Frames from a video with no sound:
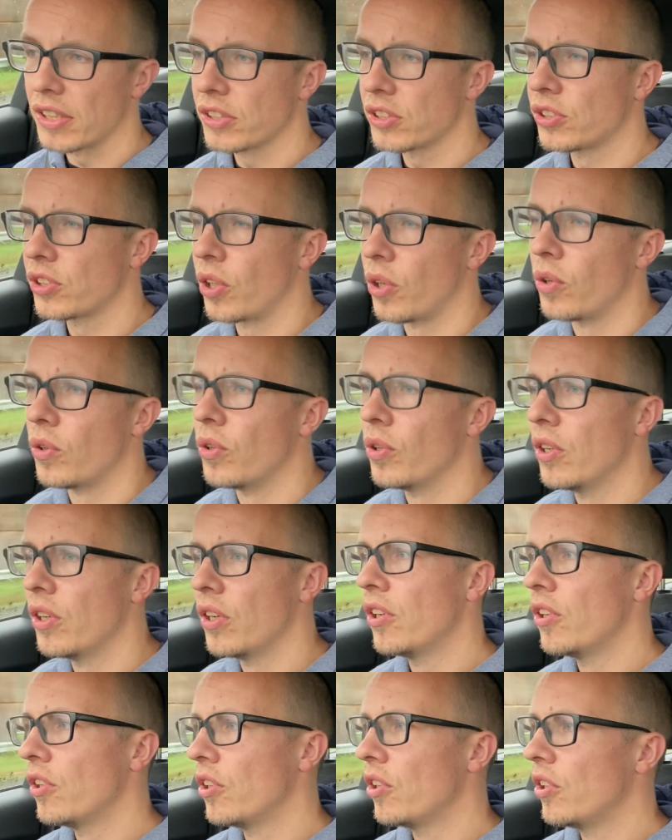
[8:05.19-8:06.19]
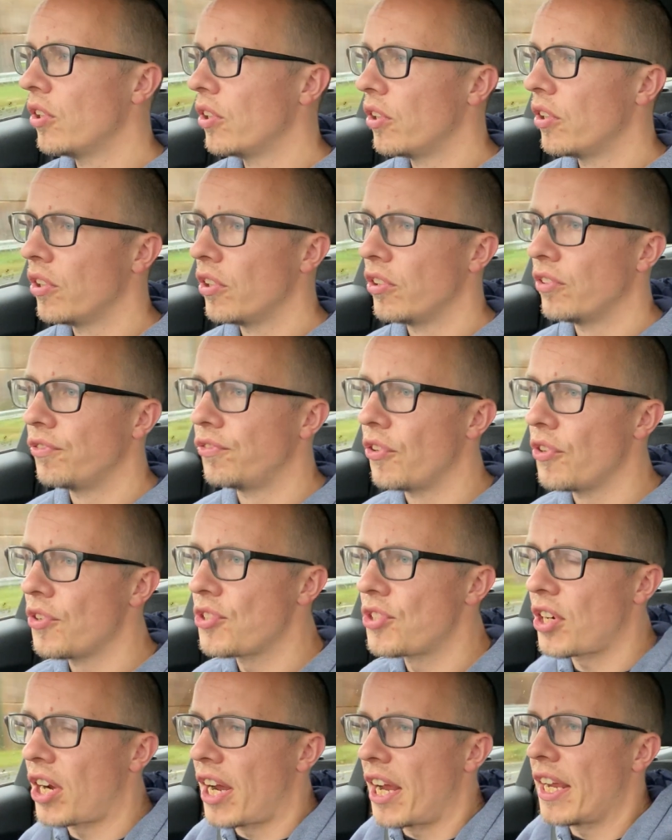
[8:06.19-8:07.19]
So,
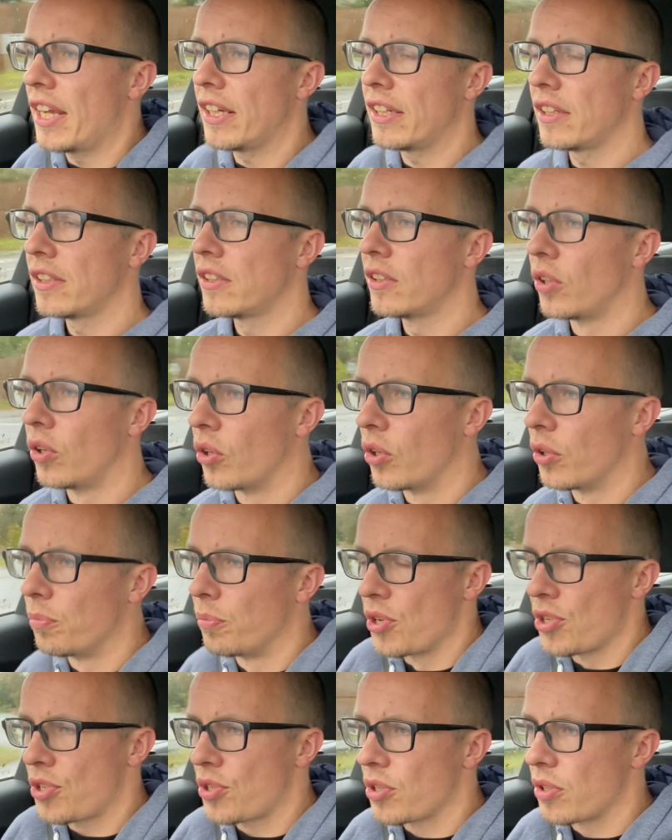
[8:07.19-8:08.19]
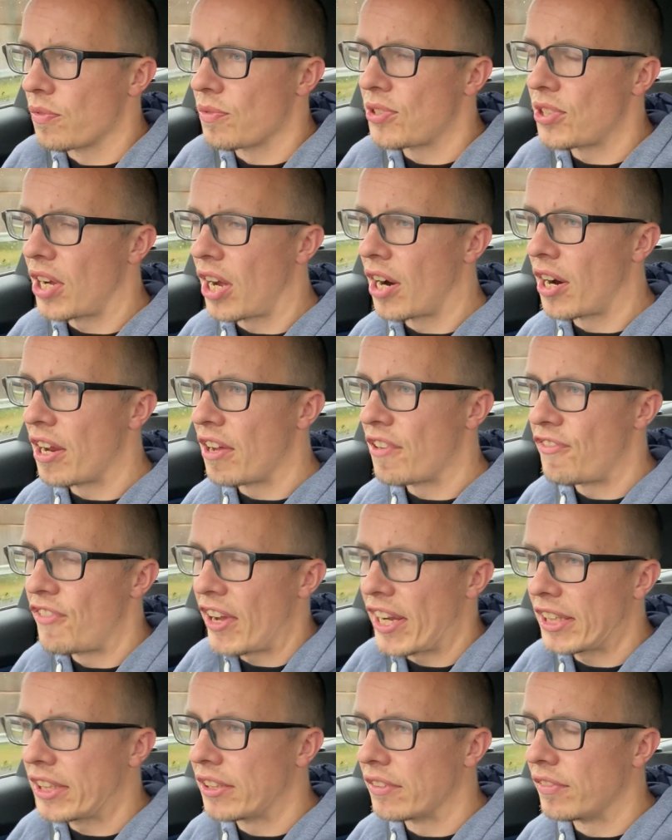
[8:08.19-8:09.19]
fungi or mushrooms are
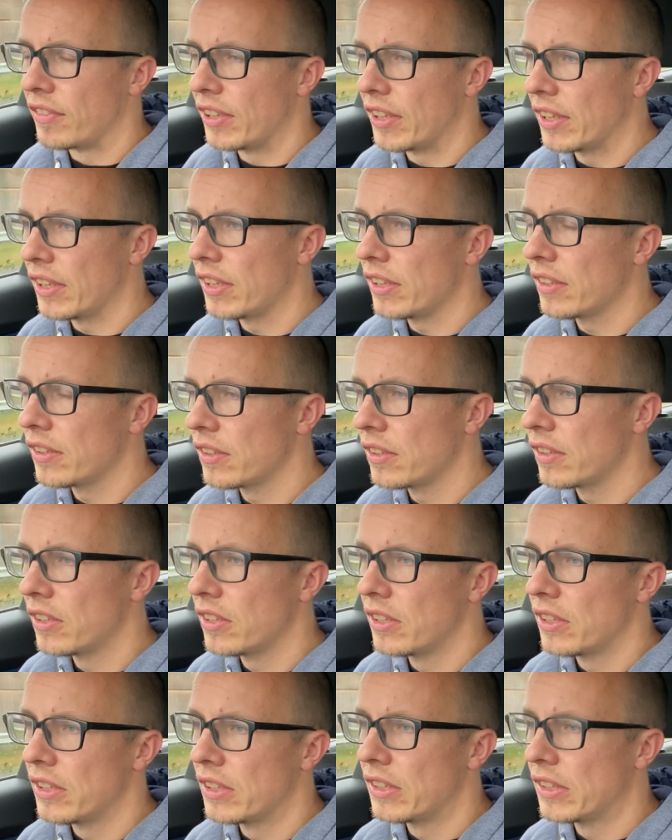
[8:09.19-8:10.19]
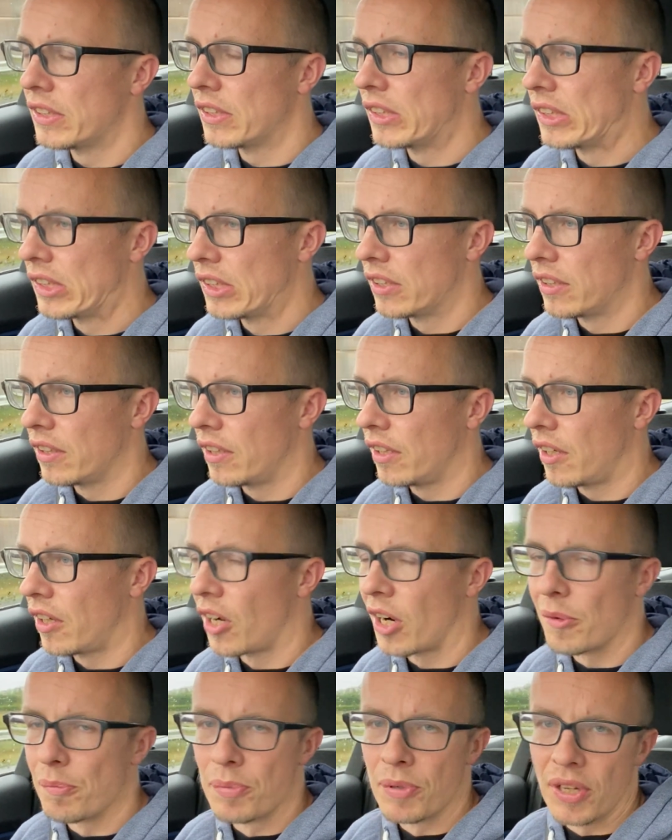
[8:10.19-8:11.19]
effectively
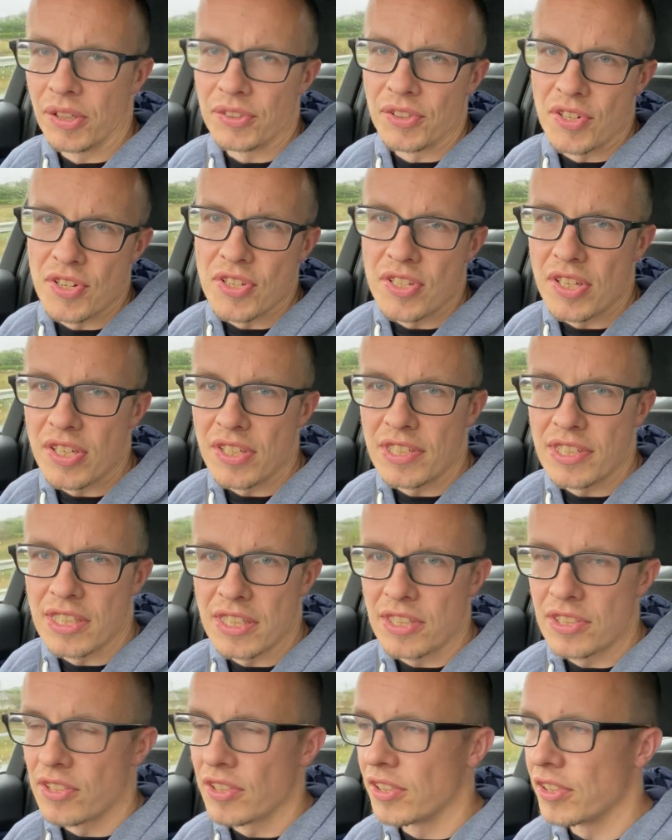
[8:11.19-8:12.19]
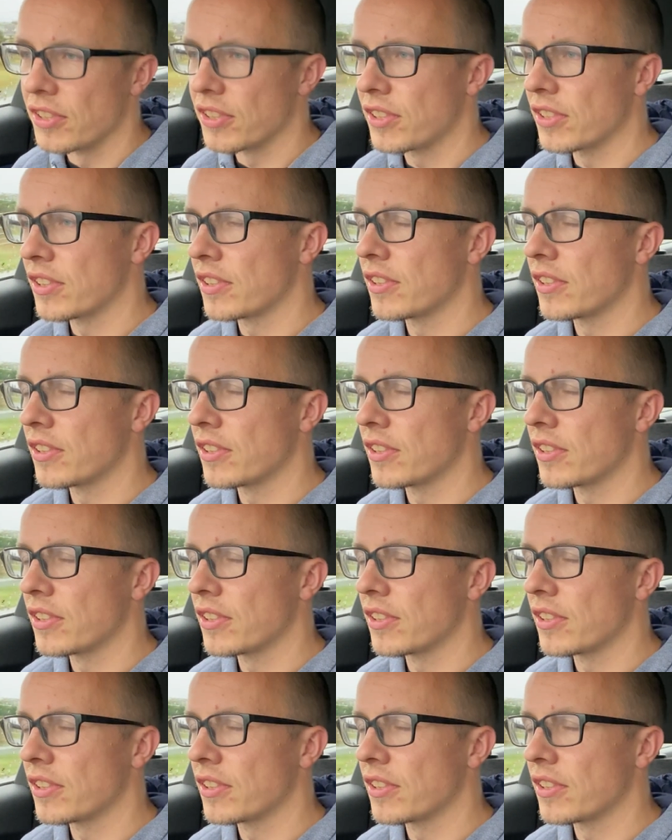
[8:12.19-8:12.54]
our brothers and sisters